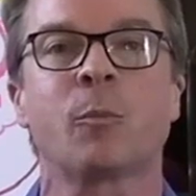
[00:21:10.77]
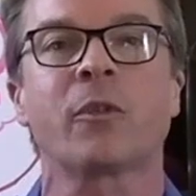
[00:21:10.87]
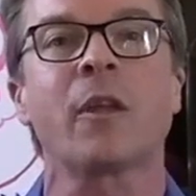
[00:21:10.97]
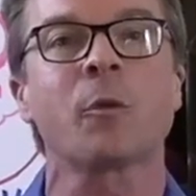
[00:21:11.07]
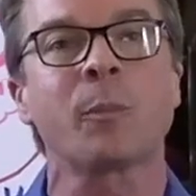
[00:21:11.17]
with
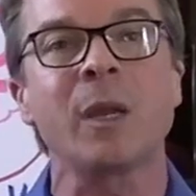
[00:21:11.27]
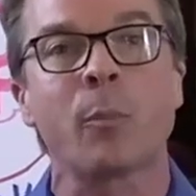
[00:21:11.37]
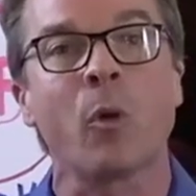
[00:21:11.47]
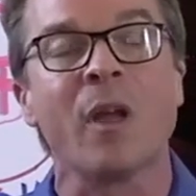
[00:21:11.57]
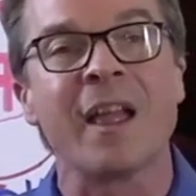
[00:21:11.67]
other
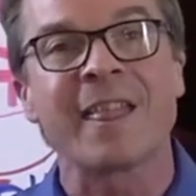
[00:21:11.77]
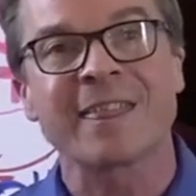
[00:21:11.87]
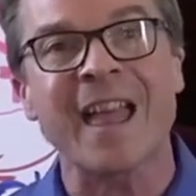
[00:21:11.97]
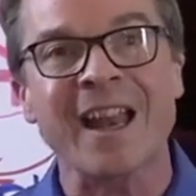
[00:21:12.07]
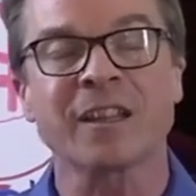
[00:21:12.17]
people,
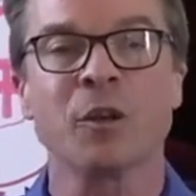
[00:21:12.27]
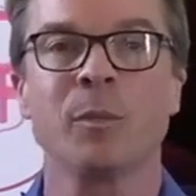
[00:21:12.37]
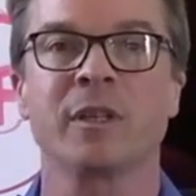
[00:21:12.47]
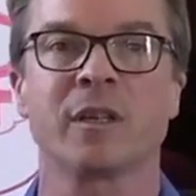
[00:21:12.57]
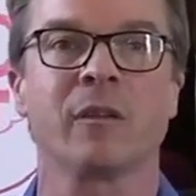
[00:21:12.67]
that can
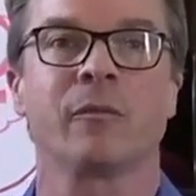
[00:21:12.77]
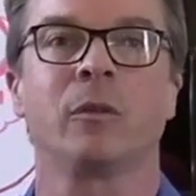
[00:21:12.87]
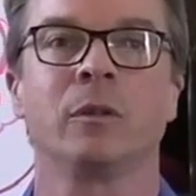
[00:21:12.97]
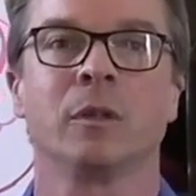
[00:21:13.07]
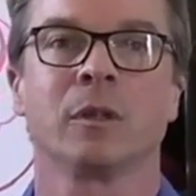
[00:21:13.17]
be
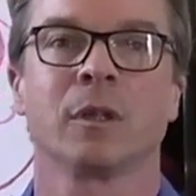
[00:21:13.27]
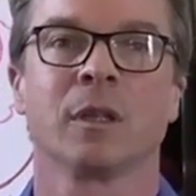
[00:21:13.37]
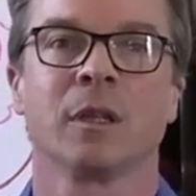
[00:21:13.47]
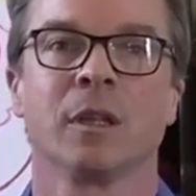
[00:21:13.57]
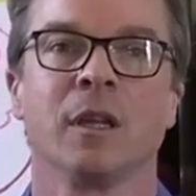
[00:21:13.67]
sinful.
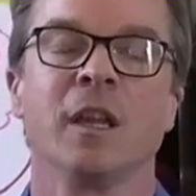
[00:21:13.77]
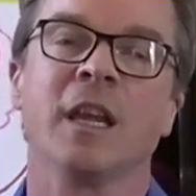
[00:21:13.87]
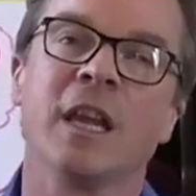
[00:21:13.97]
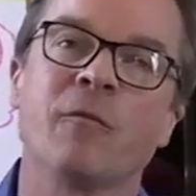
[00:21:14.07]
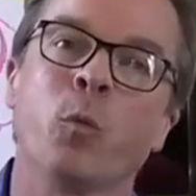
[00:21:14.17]

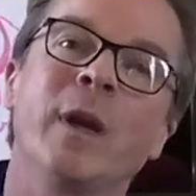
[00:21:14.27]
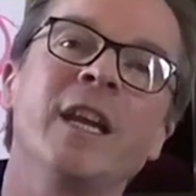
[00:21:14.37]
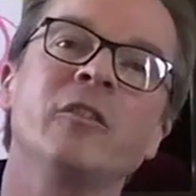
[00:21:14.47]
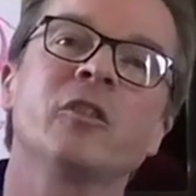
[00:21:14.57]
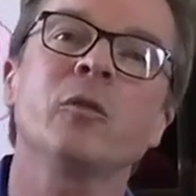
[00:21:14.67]
If
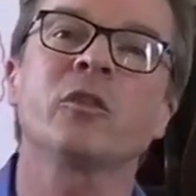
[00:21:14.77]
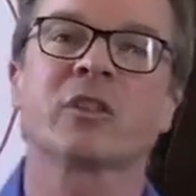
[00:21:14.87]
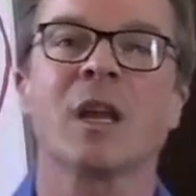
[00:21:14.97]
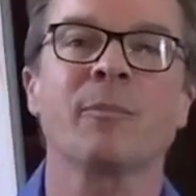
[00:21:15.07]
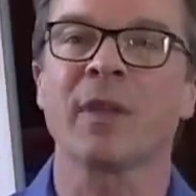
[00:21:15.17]
we do
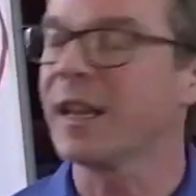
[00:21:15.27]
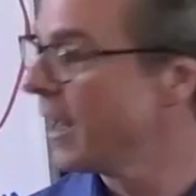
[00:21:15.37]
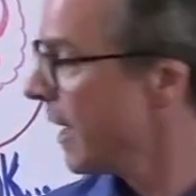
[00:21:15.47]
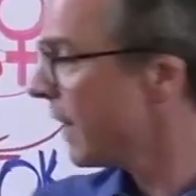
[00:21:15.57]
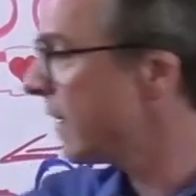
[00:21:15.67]
something
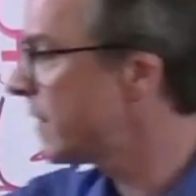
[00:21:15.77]
that